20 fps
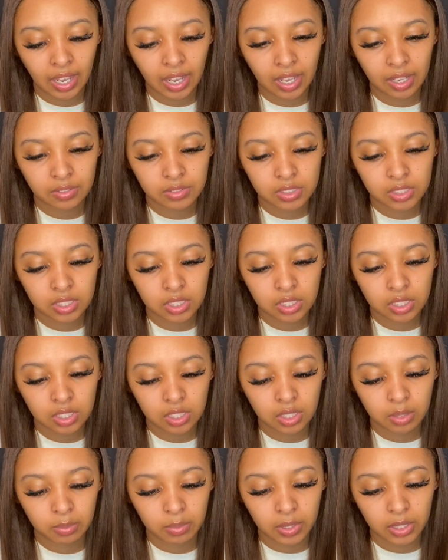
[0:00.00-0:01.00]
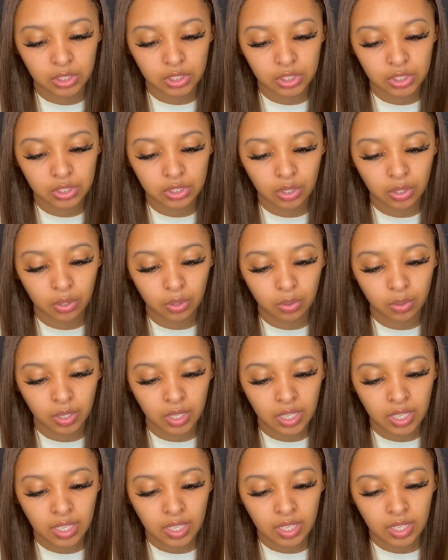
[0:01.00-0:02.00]
I've done a bunch. So
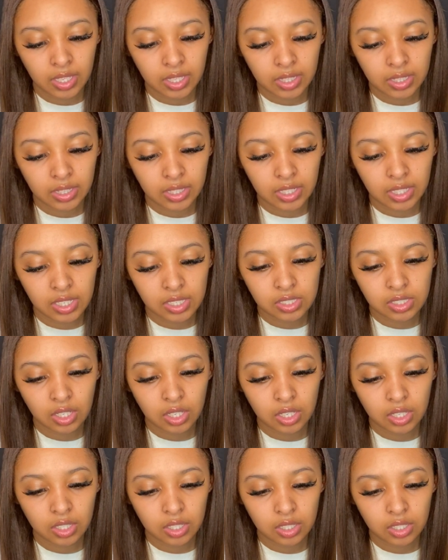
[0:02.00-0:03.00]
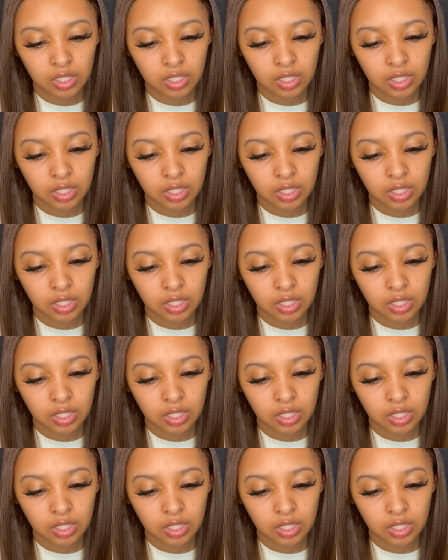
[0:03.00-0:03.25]
these are,